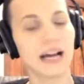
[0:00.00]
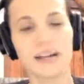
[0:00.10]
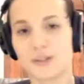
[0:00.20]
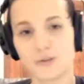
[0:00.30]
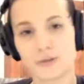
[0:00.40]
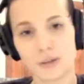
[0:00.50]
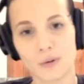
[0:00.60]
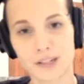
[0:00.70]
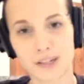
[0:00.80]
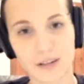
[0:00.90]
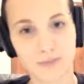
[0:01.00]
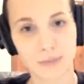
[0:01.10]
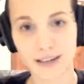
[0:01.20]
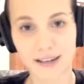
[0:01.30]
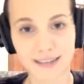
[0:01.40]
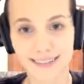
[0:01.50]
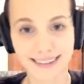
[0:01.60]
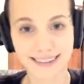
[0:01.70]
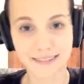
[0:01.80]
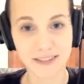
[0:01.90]
I just really want to shave my head.
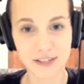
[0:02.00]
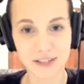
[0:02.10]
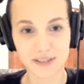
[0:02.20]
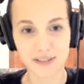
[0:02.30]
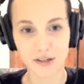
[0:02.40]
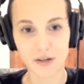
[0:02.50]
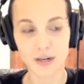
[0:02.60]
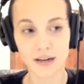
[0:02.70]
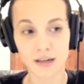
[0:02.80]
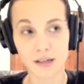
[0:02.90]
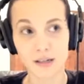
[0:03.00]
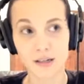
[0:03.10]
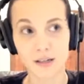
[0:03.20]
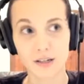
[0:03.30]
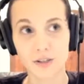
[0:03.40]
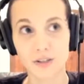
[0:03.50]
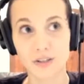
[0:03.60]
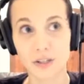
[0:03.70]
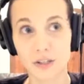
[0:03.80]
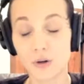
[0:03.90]
Like, and she was like, okay. She's
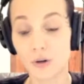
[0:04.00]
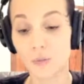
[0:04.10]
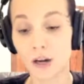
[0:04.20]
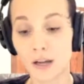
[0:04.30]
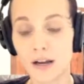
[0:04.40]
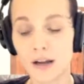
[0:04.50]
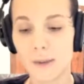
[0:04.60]
like, you know what?